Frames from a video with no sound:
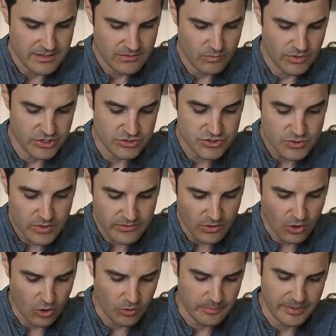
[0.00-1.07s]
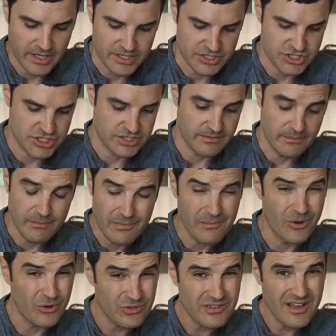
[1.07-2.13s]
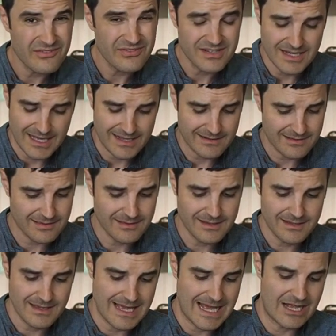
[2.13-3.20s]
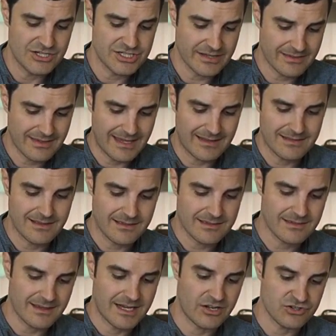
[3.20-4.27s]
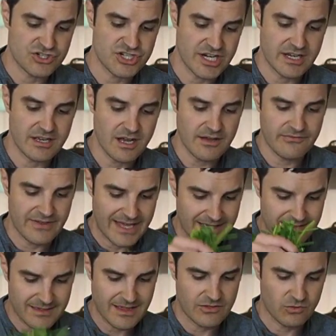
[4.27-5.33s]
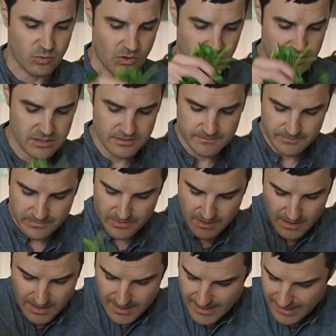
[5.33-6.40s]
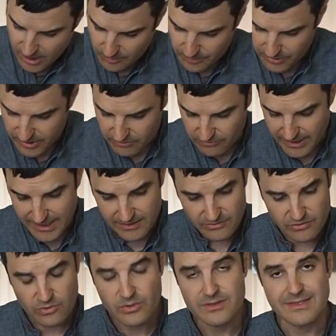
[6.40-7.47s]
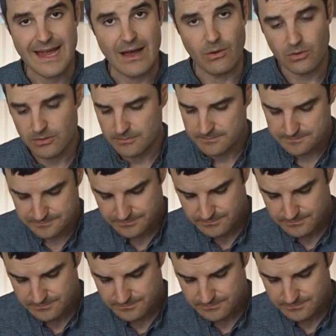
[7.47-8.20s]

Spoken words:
when you're doing the whole bunch, most often, honestly, I'll just take this and I'll shake off excess water and I'll put it right into a towel